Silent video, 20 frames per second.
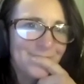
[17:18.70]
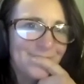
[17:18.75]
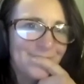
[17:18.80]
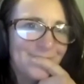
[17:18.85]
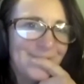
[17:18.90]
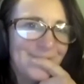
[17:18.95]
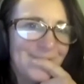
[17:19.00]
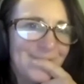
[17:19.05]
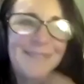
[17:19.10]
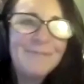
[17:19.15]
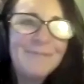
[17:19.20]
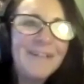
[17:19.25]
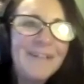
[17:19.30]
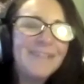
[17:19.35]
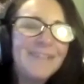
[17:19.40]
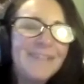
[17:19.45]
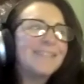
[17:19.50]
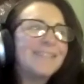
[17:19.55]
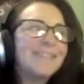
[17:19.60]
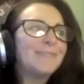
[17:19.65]
It's
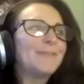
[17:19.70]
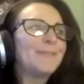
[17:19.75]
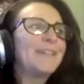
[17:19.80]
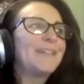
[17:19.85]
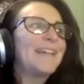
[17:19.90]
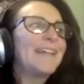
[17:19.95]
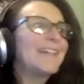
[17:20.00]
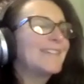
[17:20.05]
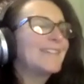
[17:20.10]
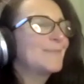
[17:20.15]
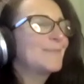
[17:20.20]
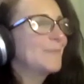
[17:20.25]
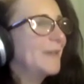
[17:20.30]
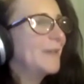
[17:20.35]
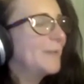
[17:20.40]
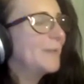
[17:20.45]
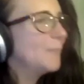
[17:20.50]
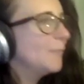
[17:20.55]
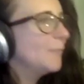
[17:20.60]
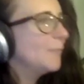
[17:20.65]
amazing that we had
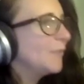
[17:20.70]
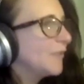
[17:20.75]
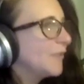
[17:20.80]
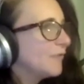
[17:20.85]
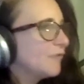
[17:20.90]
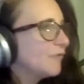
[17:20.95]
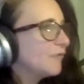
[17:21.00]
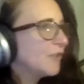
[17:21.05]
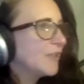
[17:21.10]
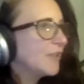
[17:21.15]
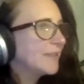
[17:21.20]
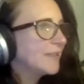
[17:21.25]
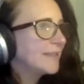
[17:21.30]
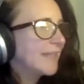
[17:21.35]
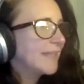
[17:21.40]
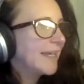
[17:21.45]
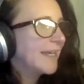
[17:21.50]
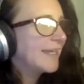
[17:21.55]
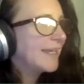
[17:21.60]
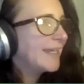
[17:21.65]
the first
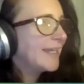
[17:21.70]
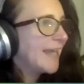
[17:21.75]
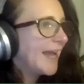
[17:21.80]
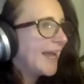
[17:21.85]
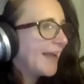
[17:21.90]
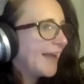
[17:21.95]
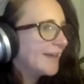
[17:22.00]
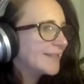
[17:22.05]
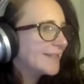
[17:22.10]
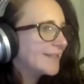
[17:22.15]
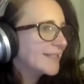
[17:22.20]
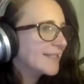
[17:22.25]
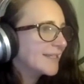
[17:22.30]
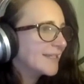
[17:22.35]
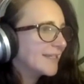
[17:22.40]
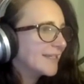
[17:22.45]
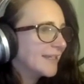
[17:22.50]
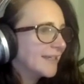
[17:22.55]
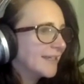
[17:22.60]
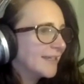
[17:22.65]
day at
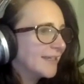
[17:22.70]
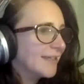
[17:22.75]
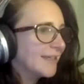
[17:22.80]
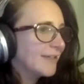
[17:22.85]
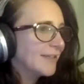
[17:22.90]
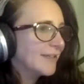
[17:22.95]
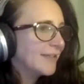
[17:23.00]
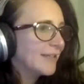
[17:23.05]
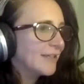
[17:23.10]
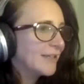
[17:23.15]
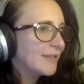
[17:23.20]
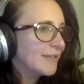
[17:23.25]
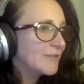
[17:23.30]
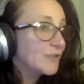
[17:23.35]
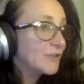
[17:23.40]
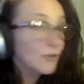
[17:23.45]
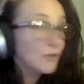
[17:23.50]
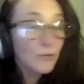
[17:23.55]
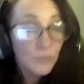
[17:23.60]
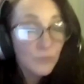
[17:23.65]

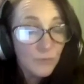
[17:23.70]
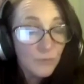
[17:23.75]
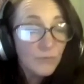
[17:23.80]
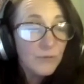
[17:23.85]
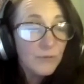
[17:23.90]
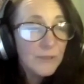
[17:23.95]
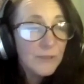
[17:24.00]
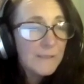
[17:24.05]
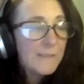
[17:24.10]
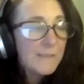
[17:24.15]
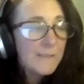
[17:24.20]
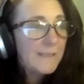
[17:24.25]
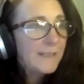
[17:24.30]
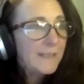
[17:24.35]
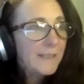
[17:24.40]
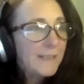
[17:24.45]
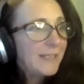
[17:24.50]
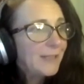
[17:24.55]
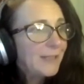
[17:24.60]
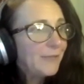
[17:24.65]
school,
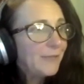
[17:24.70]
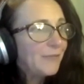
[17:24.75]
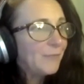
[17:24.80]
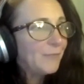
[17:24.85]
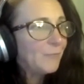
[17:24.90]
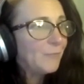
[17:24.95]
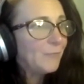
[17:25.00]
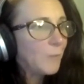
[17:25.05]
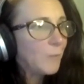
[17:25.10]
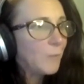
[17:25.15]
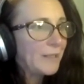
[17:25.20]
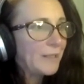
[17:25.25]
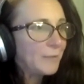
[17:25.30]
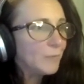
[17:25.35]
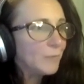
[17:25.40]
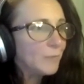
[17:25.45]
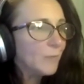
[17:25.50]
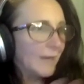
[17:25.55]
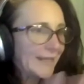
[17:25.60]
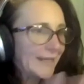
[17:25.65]
we all
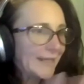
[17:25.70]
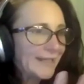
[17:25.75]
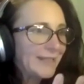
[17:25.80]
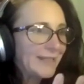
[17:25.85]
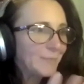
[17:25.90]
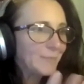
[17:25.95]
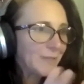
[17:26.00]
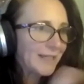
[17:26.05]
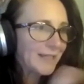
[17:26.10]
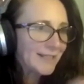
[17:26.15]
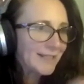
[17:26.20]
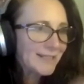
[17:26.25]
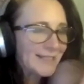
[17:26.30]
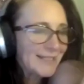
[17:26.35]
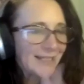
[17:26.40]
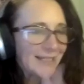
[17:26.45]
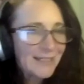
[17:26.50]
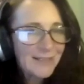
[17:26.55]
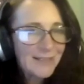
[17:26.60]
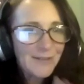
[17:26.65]
went in and we had a
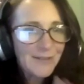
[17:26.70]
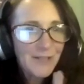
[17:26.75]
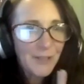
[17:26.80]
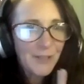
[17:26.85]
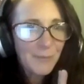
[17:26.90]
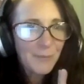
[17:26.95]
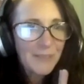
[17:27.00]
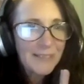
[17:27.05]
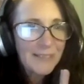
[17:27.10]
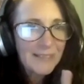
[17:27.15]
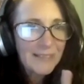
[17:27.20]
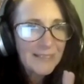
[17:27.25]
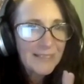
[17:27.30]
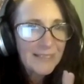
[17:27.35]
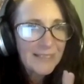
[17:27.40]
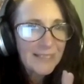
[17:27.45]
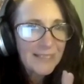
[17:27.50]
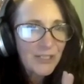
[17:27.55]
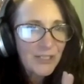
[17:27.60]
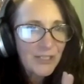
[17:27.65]
day, you know, meeting the
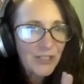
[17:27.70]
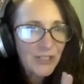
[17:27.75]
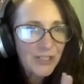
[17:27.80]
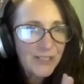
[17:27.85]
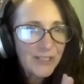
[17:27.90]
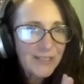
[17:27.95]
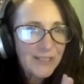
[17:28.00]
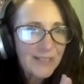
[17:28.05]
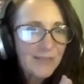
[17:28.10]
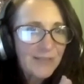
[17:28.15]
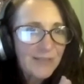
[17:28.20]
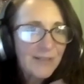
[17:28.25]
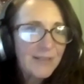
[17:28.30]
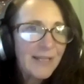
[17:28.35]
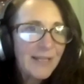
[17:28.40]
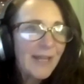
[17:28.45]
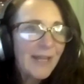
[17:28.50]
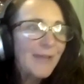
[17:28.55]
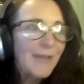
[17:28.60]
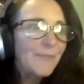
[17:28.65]
teachers,
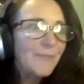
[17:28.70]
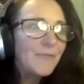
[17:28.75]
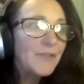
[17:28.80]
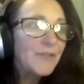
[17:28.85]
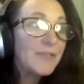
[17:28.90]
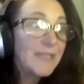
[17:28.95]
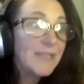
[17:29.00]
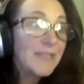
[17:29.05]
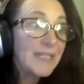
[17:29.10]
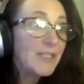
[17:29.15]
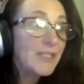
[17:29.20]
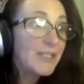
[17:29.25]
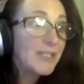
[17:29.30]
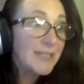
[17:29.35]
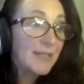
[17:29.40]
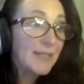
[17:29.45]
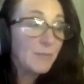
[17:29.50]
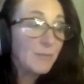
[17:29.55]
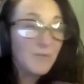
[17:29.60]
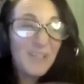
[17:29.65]
and the teacher
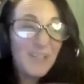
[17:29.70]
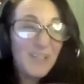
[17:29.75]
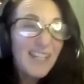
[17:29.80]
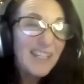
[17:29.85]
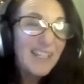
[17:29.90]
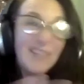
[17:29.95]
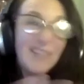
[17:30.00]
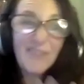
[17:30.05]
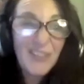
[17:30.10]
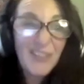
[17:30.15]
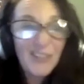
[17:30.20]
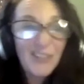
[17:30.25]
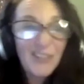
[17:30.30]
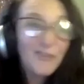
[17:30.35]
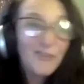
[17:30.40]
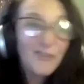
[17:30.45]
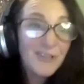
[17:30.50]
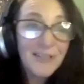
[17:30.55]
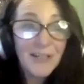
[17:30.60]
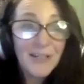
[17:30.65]
said, would any of the
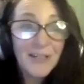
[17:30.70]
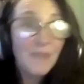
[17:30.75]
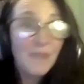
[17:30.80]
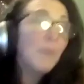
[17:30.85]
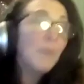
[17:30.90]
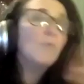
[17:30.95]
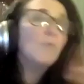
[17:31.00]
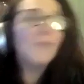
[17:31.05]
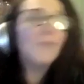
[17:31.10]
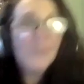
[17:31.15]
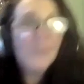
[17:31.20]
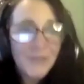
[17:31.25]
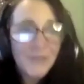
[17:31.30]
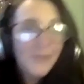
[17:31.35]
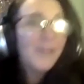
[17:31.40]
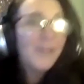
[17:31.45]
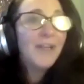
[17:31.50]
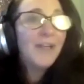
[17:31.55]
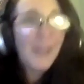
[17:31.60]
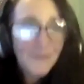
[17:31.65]
children, you know, if they want to,
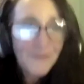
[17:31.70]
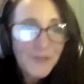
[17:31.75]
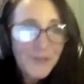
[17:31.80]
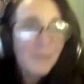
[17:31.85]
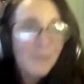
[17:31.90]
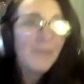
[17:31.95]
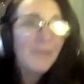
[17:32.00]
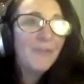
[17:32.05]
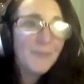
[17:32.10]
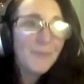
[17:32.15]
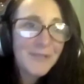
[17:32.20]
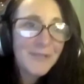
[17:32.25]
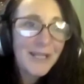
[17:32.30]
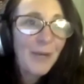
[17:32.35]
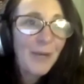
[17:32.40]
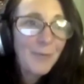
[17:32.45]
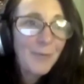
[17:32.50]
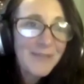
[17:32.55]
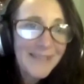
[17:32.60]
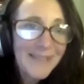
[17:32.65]
they don't have to, but if they want to
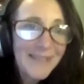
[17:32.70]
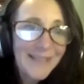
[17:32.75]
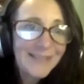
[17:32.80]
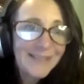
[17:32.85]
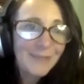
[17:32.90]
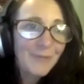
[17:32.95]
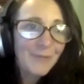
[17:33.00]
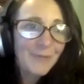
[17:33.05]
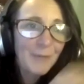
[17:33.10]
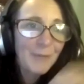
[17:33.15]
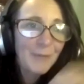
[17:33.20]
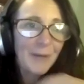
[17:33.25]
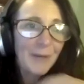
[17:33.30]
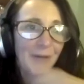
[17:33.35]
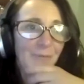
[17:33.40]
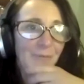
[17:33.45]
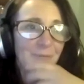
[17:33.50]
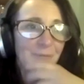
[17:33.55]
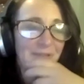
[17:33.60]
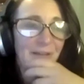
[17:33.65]
get up and say something
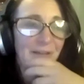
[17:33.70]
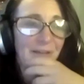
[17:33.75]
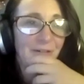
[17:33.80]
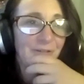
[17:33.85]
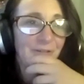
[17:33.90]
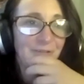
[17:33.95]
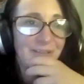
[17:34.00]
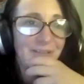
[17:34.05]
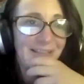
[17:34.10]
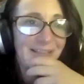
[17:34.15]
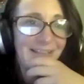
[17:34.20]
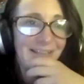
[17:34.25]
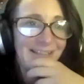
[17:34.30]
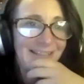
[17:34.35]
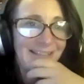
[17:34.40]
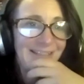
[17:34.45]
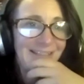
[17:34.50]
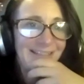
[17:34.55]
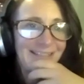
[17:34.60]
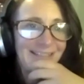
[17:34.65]
about themselves,
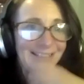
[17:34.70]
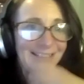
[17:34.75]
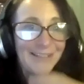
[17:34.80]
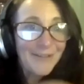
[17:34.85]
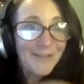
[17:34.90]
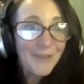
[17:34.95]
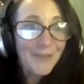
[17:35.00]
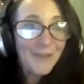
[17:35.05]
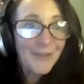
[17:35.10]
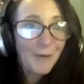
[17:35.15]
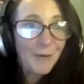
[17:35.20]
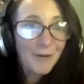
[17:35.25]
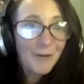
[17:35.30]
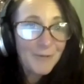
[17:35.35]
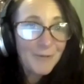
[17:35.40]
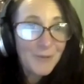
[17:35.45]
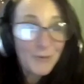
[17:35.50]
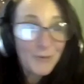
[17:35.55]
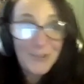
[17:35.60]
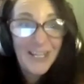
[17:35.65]
then, you know, they're
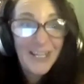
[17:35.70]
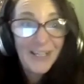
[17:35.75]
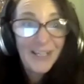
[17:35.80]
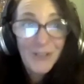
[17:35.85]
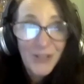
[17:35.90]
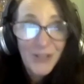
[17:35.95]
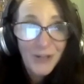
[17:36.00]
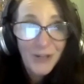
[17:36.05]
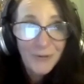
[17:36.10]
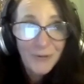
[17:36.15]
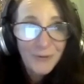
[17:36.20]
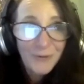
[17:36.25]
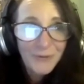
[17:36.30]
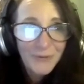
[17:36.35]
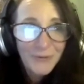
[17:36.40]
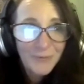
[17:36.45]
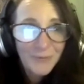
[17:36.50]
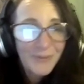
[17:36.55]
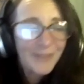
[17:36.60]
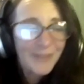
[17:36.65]
welcome to, or tell a joke or
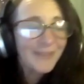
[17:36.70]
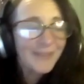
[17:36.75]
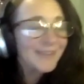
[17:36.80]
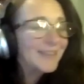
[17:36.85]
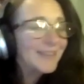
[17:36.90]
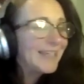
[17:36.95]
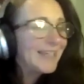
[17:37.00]
something.